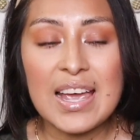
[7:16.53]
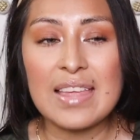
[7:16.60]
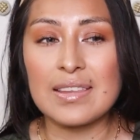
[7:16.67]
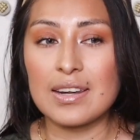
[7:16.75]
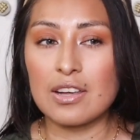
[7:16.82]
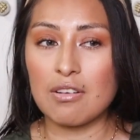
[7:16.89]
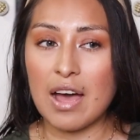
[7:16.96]
and
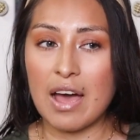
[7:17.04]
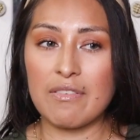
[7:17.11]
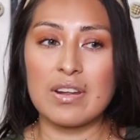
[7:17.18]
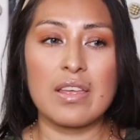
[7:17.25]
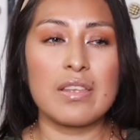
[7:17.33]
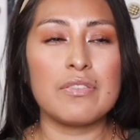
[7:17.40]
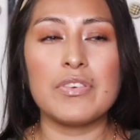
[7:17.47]
then he'll have
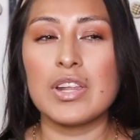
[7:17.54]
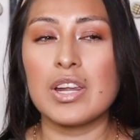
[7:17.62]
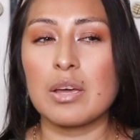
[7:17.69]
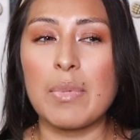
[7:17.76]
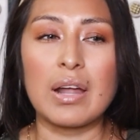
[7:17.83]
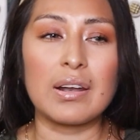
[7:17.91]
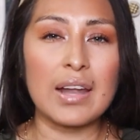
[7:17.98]
another feeding
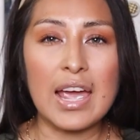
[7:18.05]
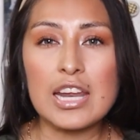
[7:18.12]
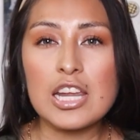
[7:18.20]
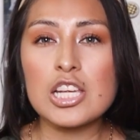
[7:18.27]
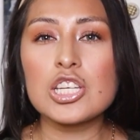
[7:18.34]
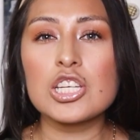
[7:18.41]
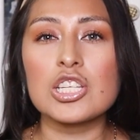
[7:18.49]
about
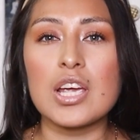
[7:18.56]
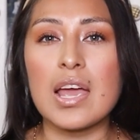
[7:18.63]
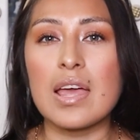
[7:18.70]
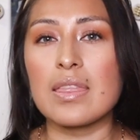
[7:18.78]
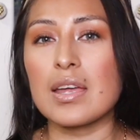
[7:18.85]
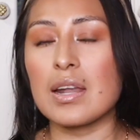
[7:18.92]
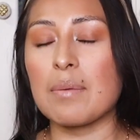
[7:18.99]
9ish,
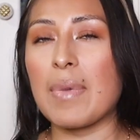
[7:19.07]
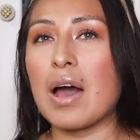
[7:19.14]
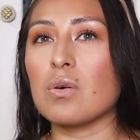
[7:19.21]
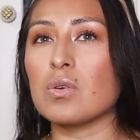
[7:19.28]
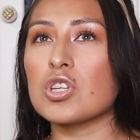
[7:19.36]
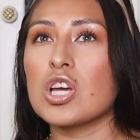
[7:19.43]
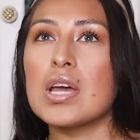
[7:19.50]
and then
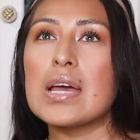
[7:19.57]
about